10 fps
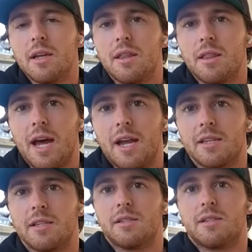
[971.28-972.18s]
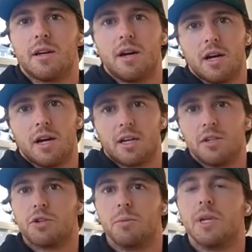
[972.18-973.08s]
that is
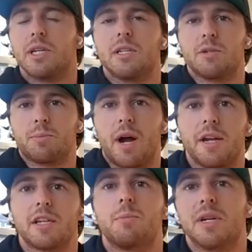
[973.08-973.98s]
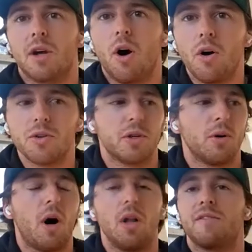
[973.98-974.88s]
contributing to these products, but it's also
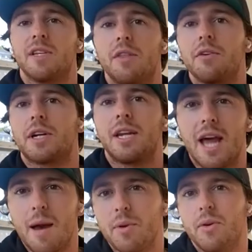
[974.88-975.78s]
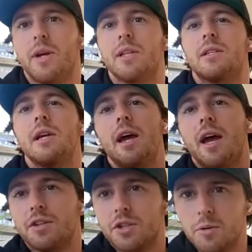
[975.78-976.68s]
all of the other cannabinoids
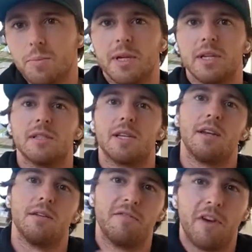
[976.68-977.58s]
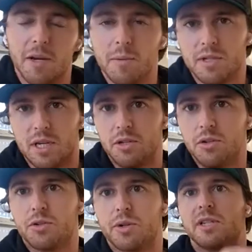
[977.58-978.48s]
and terpenes and vitamins and
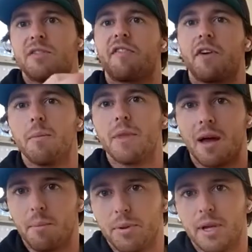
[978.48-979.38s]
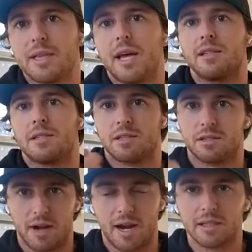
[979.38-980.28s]
nutrients from the hemp plant that is
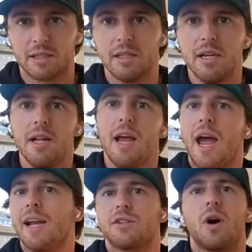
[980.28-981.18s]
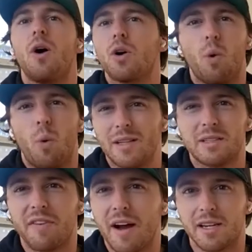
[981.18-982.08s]
extracted. And it's all
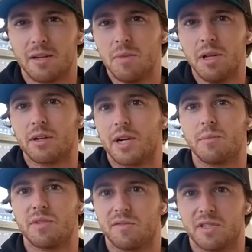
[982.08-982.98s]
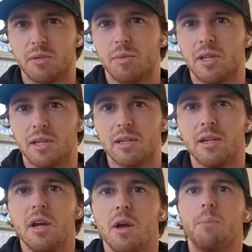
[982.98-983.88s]
quantified in milligrams of CBD.
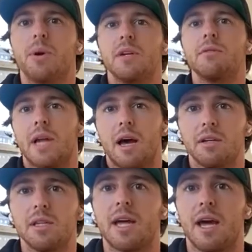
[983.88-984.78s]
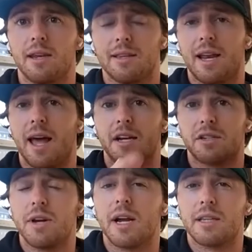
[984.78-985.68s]
But in reality, that
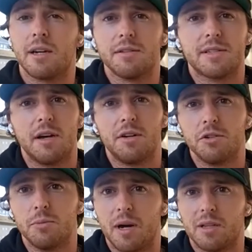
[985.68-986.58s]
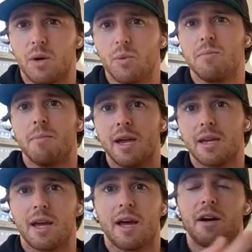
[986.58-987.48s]
extract that I was telling you about that we
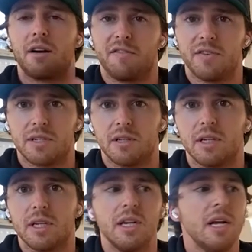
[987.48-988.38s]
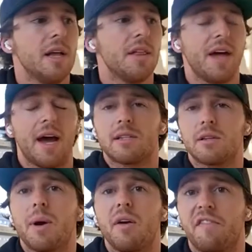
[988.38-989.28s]
make at our facility, that's
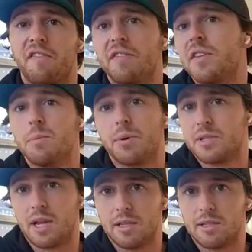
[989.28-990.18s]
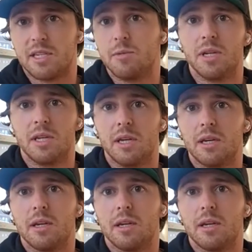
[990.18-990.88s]
about 50% CBD